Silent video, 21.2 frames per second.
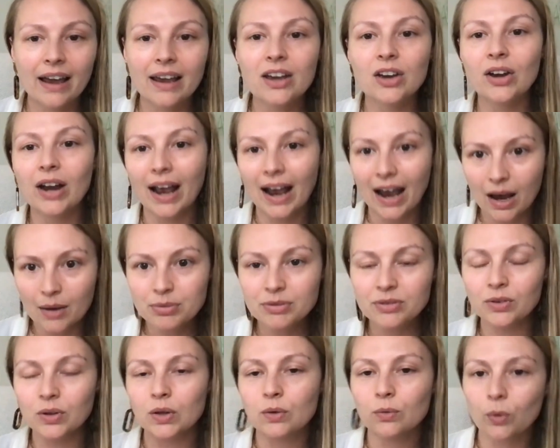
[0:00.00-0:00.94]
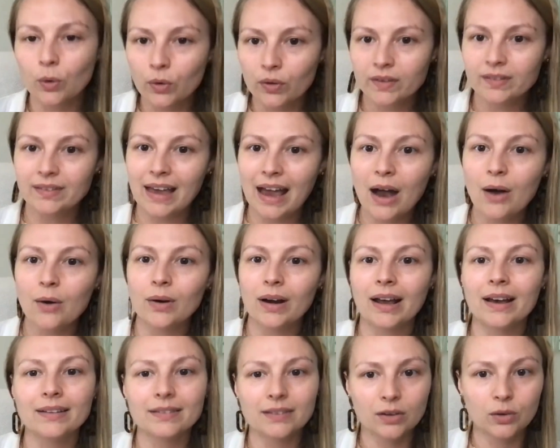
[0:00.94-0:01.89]
could absolutely roll this out
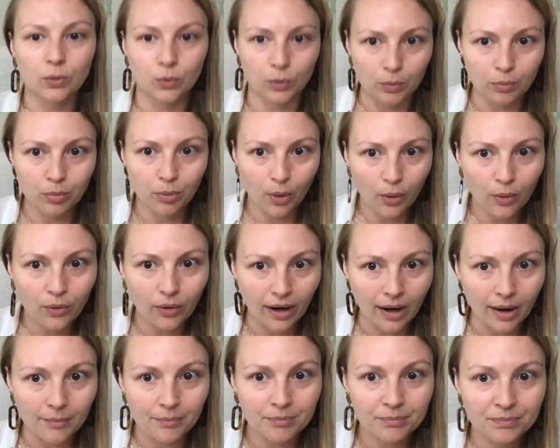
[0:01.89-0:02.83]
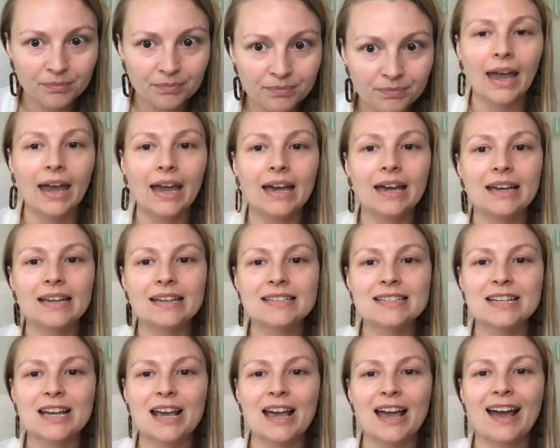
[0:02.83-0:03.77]
as a group program. And
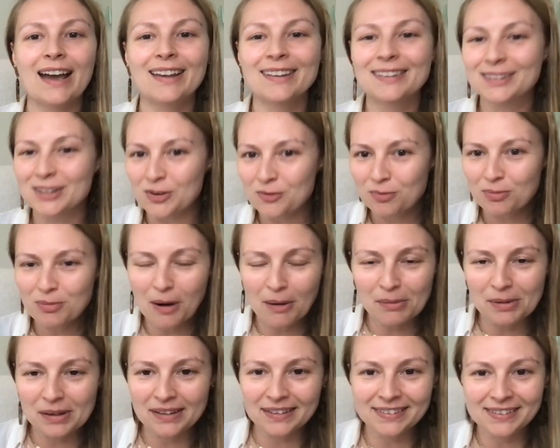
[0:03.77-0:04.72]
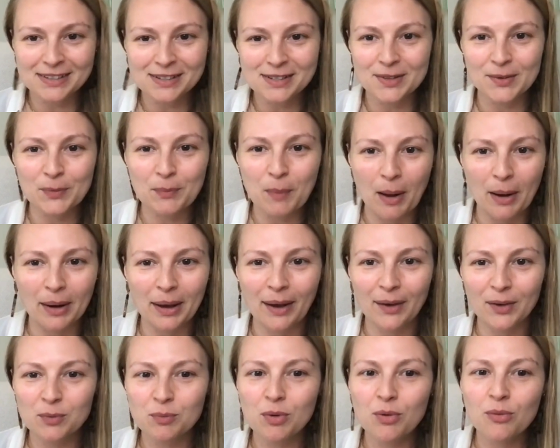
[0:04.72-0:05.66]
as you've probably listened to this
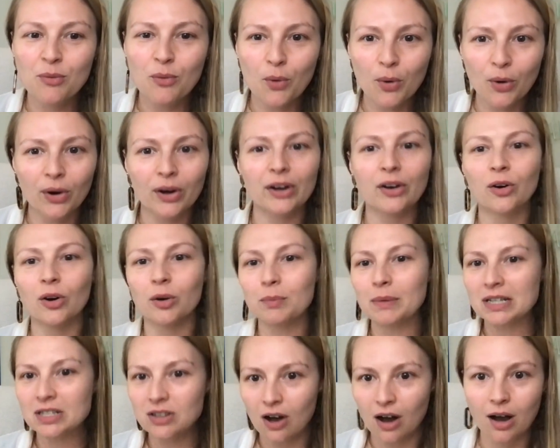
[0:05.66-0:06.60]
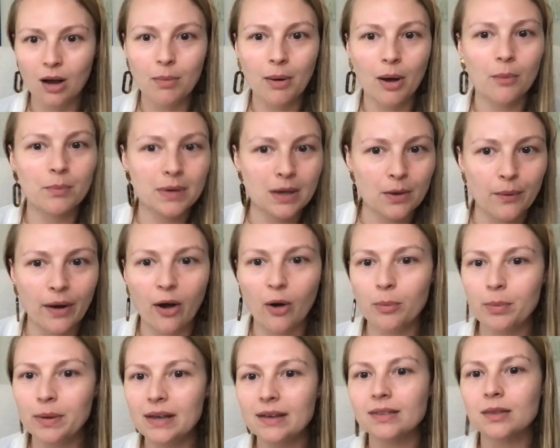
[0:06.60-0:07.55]
podcast before and heard me talk about
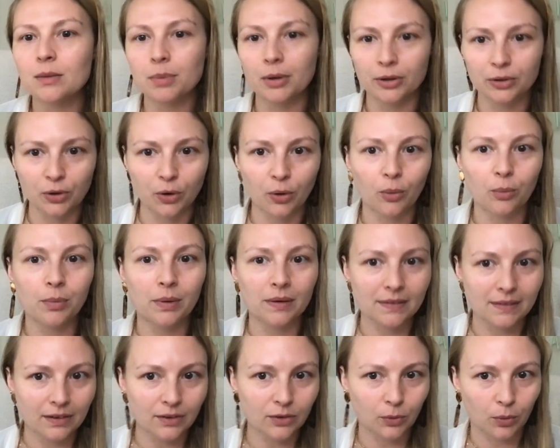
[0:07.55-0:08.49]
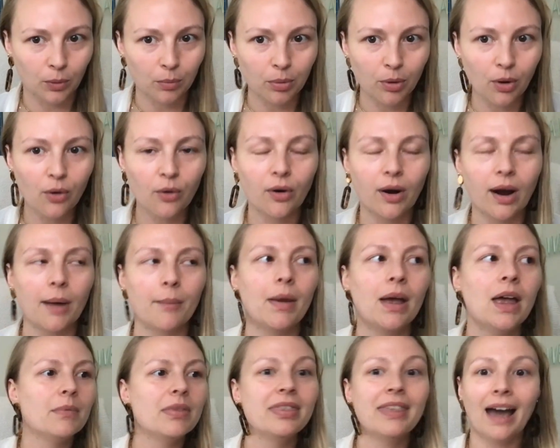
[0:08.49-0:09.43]
BYOB, the Build Your Own Business Group Program,
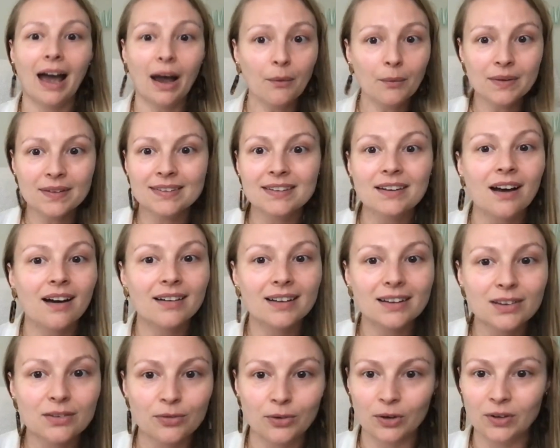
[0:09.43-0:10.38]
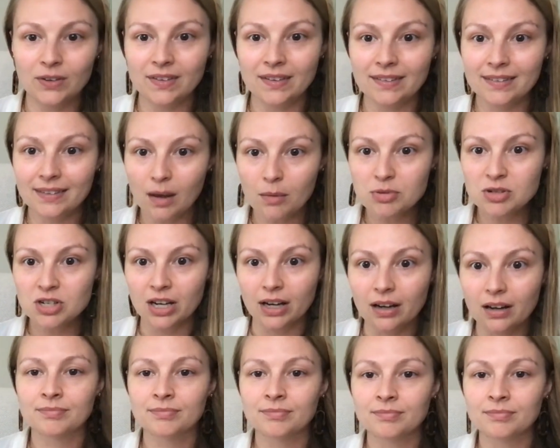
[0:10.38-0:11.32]
that was not its first inception.